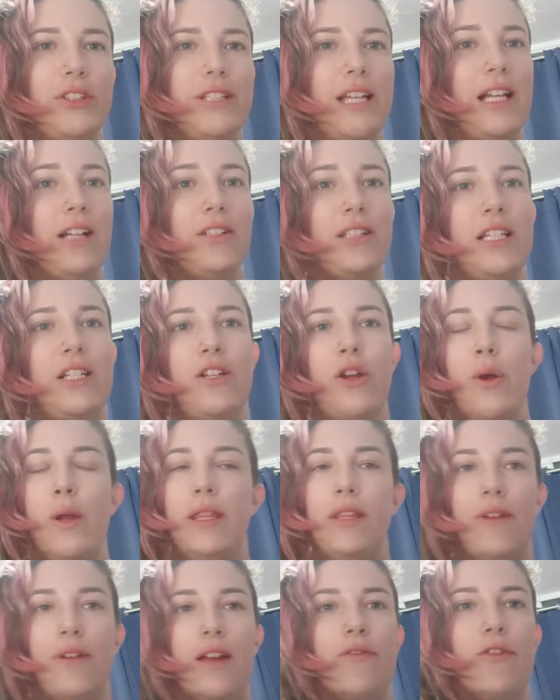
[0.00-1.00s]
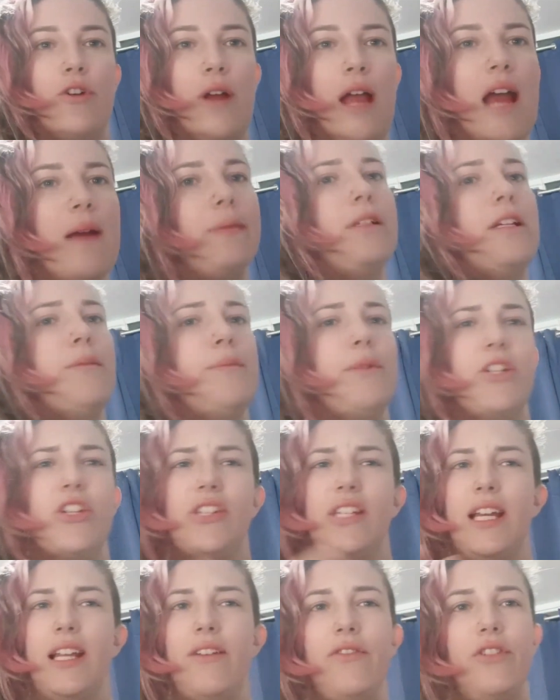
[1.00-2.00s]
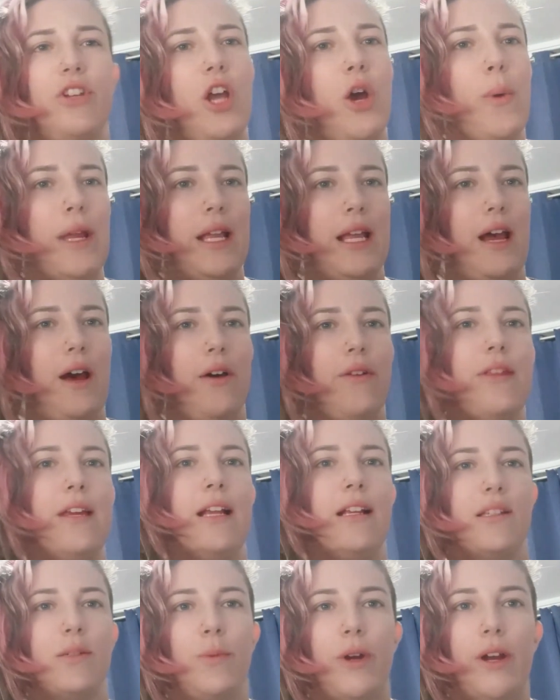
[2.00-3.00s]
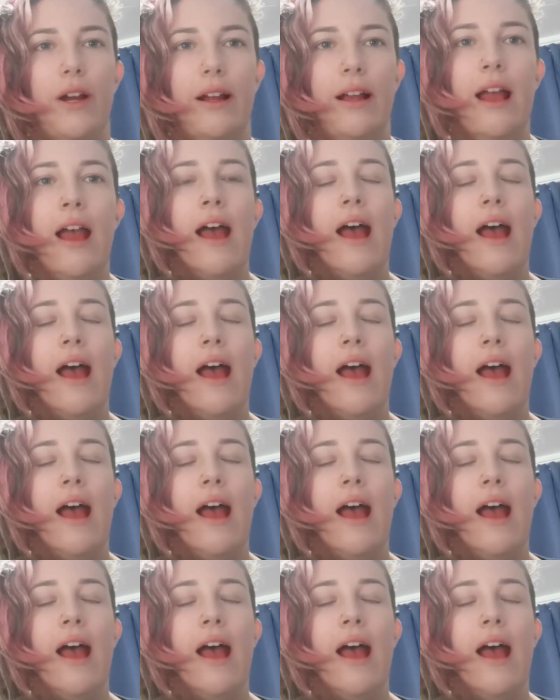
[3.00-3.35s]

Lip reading: not only knowing the right vocabulary, but just kind of knowing how things work.